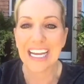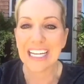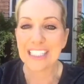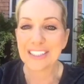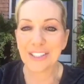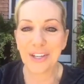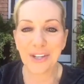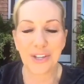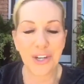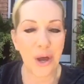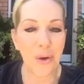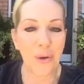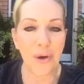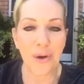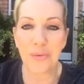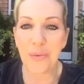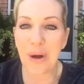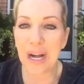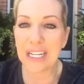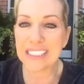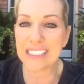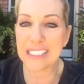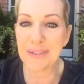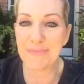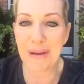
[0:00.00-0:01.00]
So no one
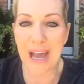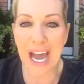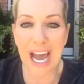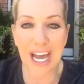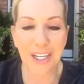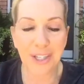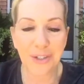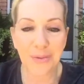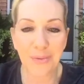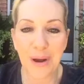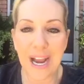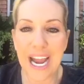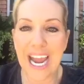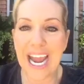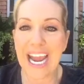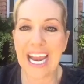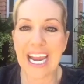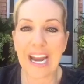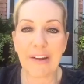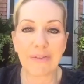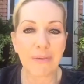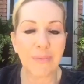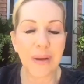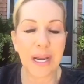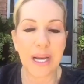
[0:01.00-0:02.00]
wants a bad grade.
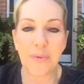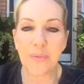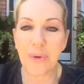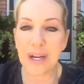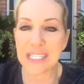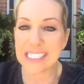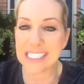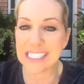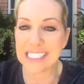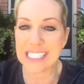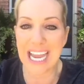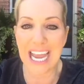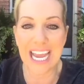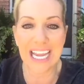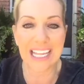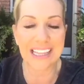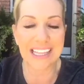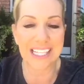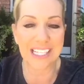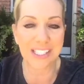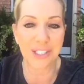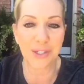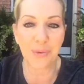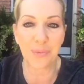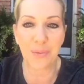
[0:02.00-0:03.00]
Everybody wants to take
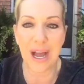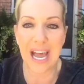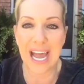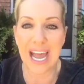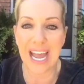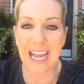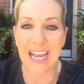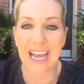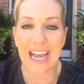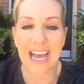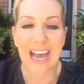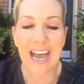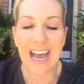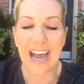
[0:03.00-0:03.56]
this away.